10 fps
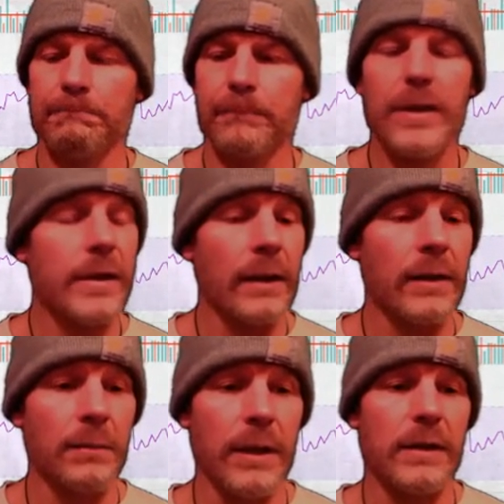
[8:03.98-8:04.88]

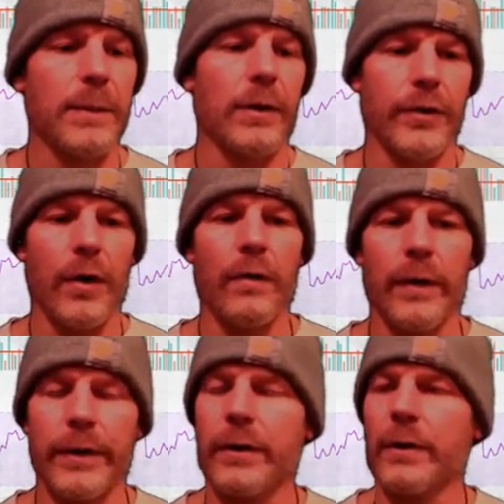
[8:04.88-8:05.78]
sentiment spills
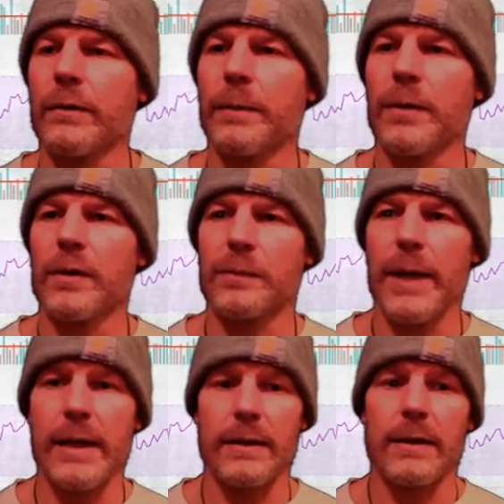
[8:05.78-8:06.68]
over into the crypto
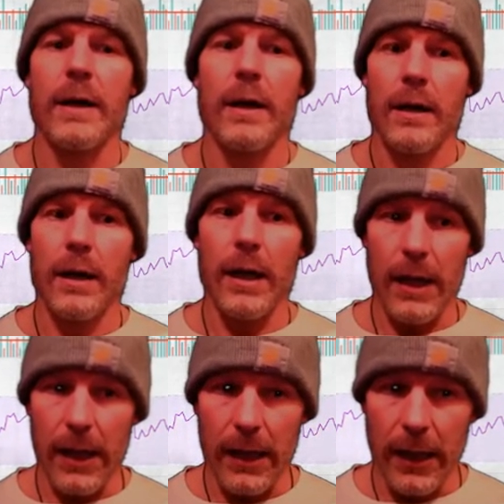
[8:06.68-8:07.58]
space
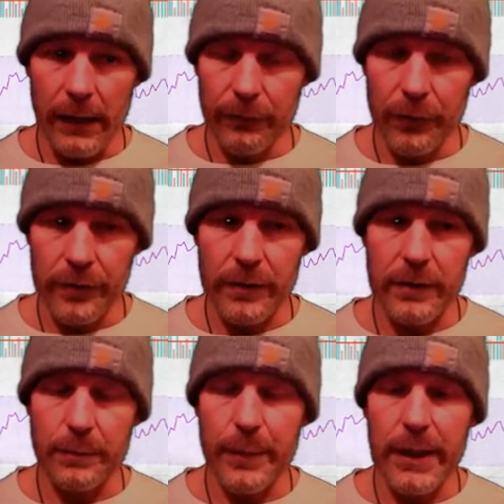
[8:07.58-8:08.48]
and
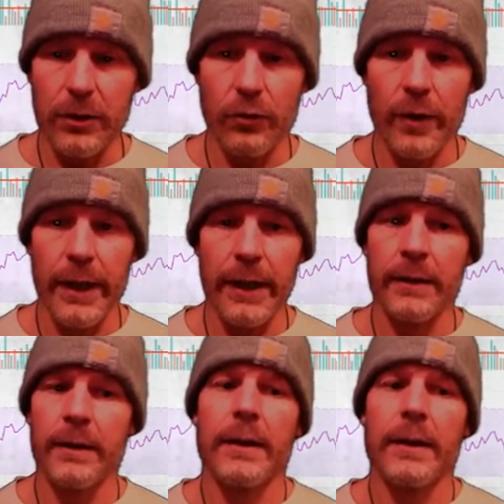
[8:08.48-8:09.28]
influences Bitcoin,